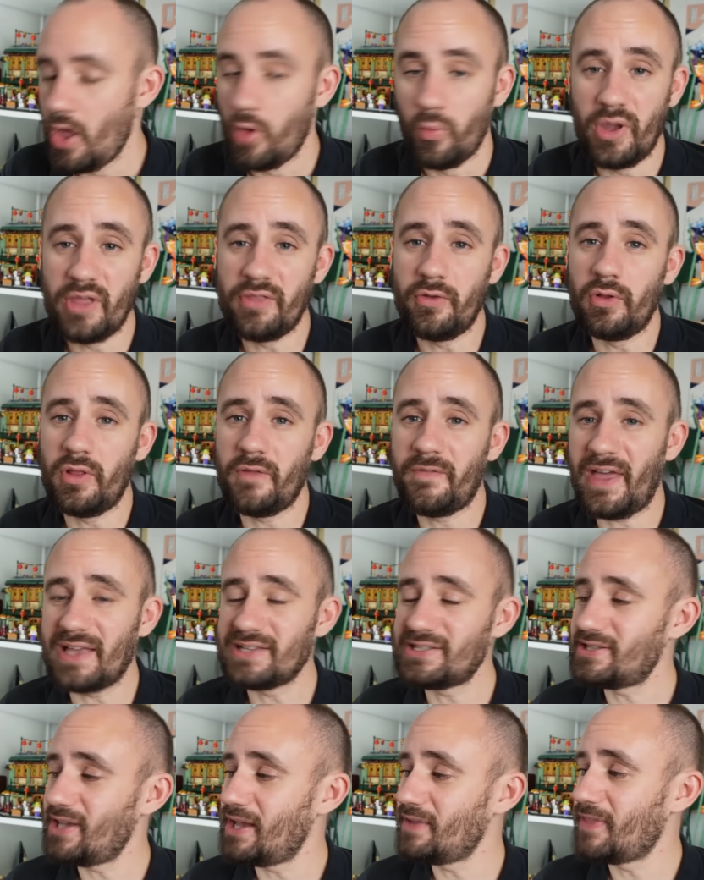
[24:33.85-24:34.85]
With all of that
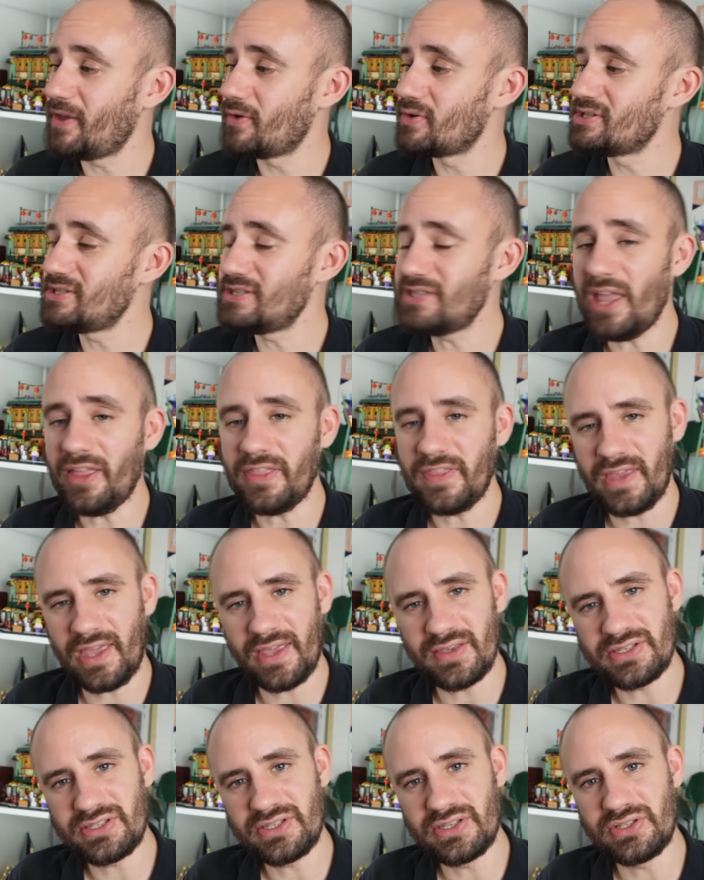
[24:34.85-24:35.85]
said, there is nothing
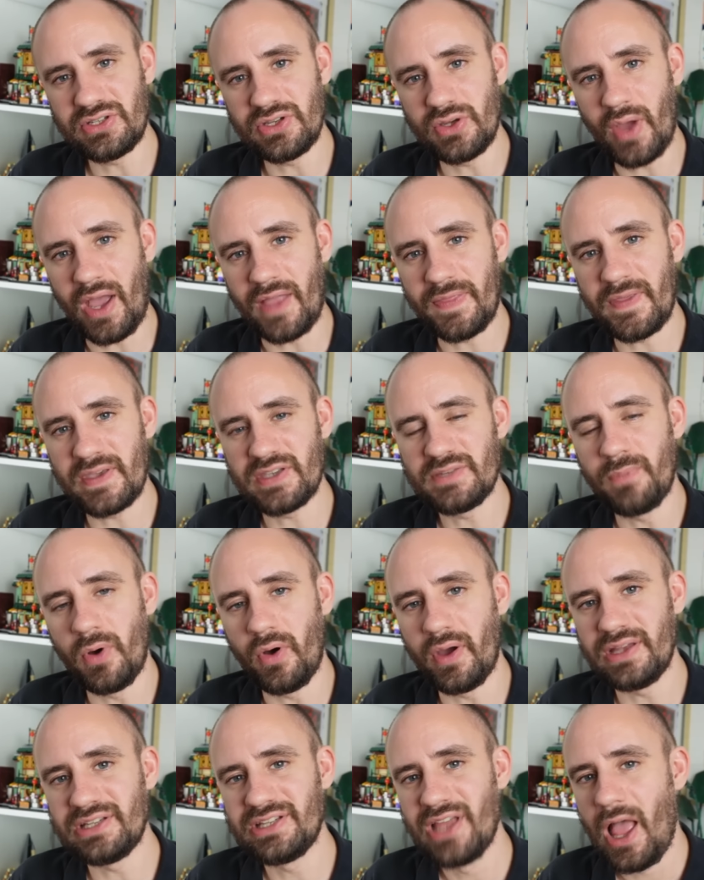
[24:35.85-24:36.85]
else to do at this
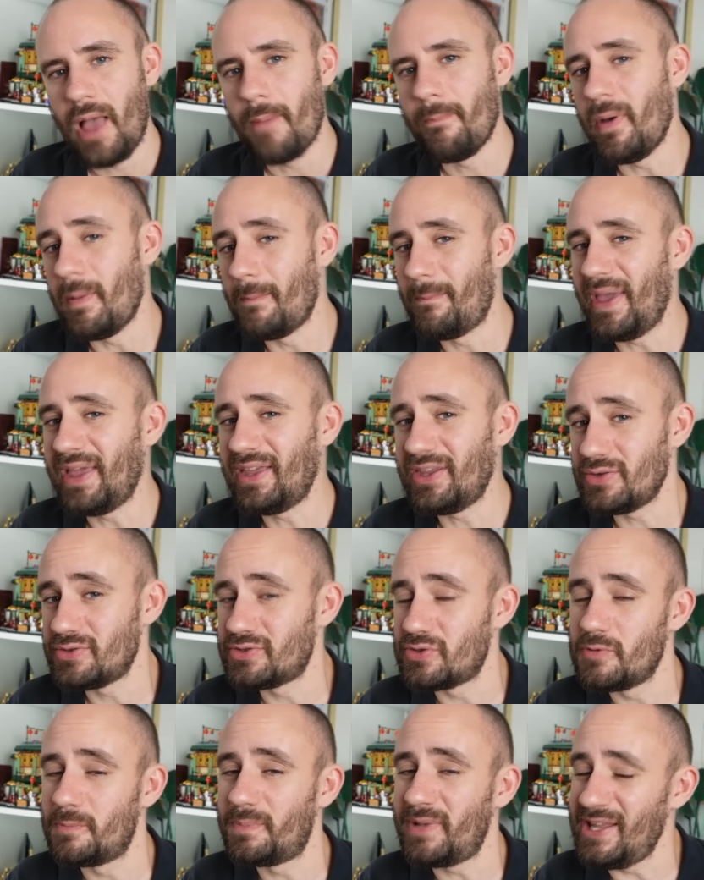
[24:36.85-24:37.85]
point but beg you
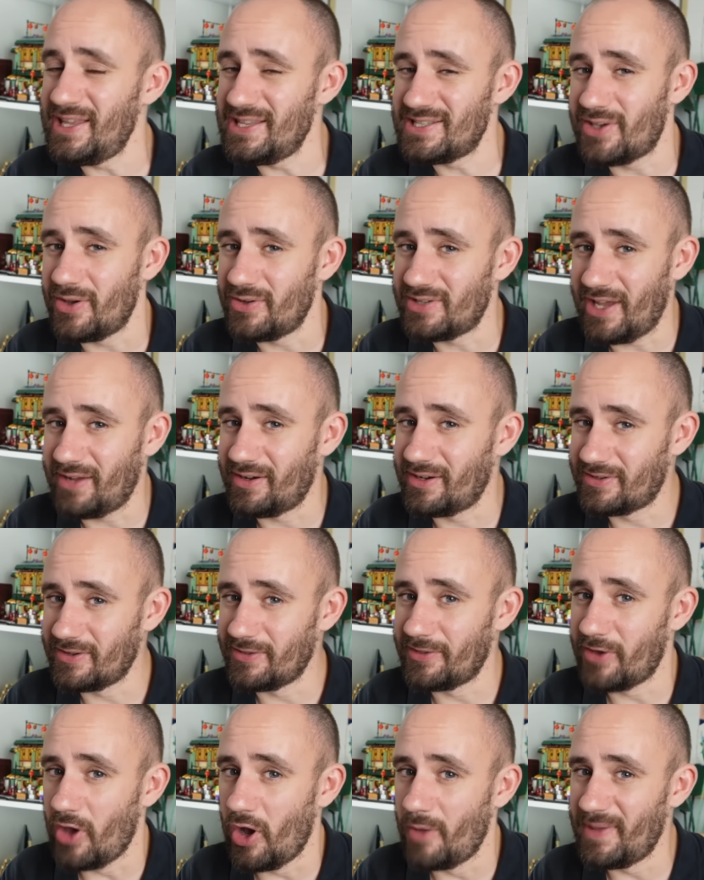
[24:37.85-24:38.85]
to please go down into
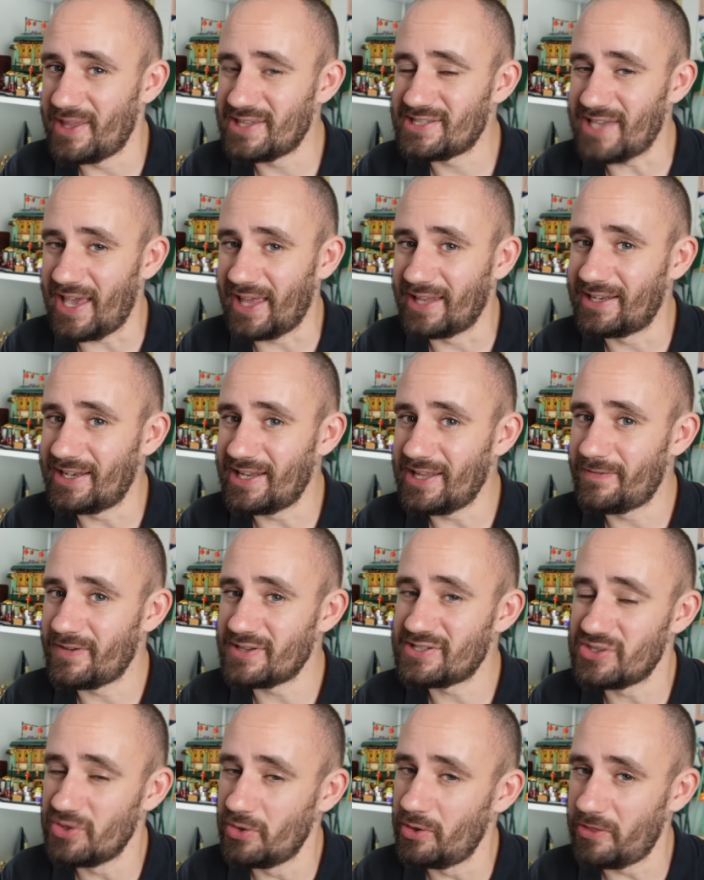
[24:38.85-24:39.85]
the comments and leave
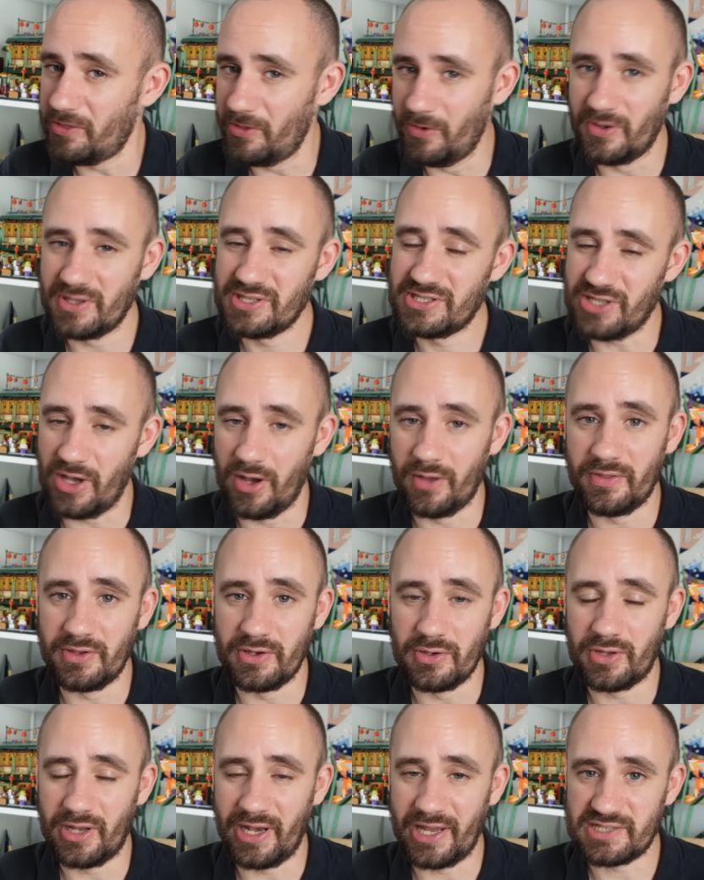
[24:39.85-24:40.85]
us your thoughts on the
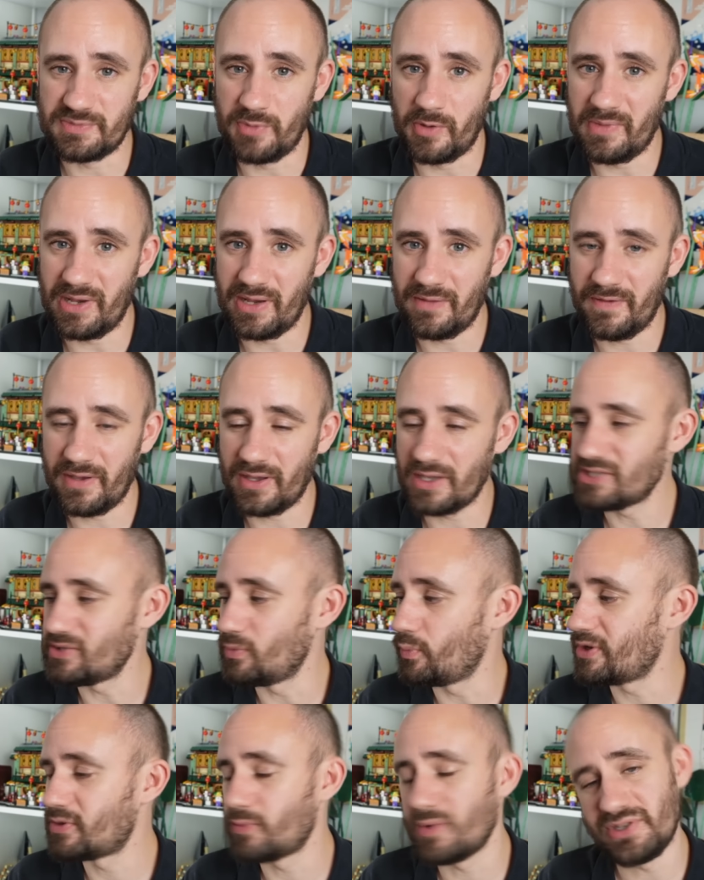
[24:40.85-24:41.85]
new collectible minifigures
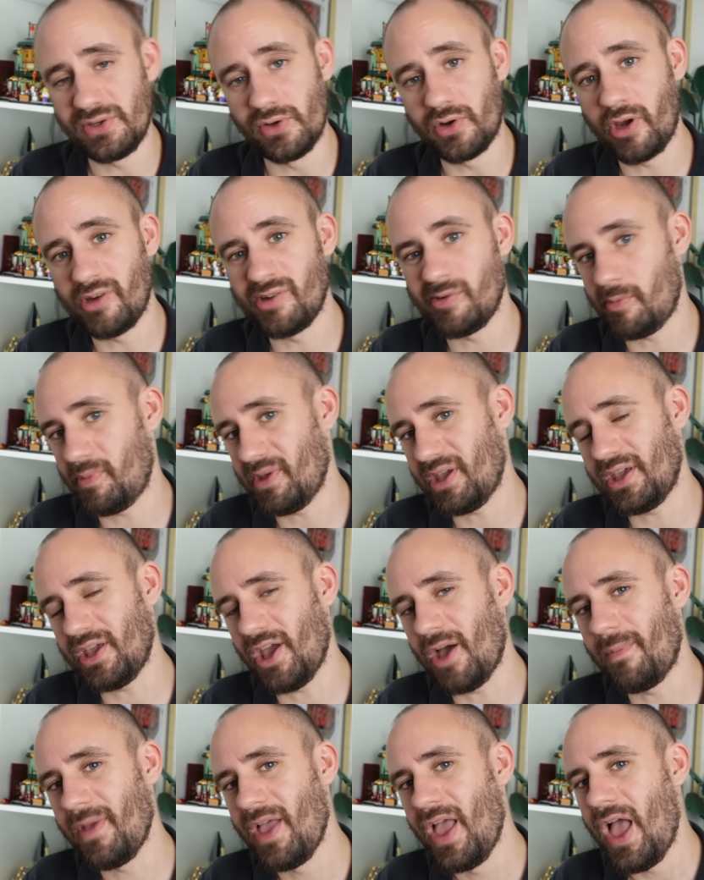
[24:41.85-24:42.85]
and which ones you're going to be picking
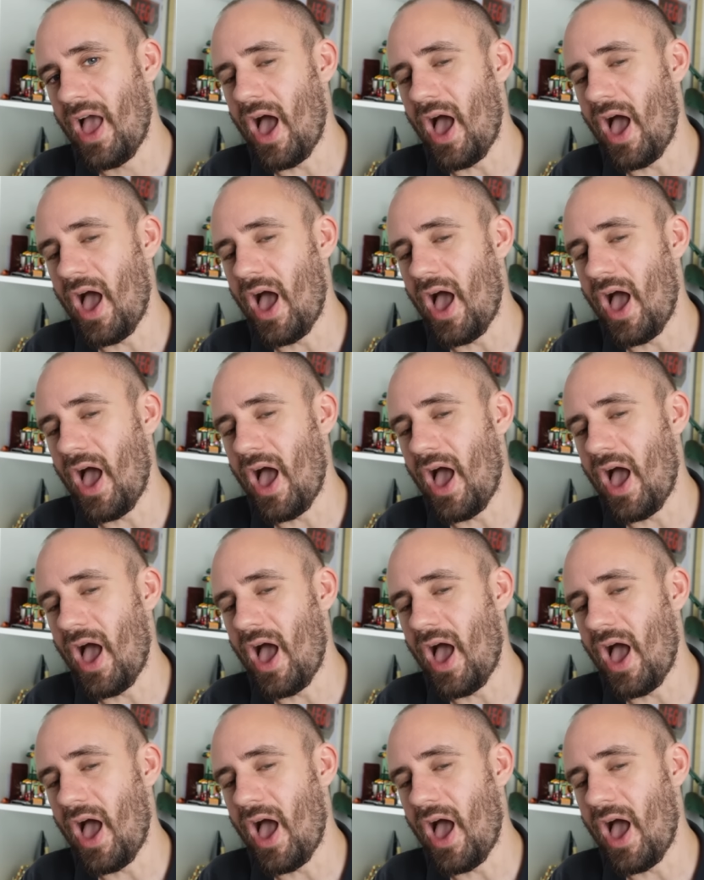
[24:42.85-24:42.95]
up,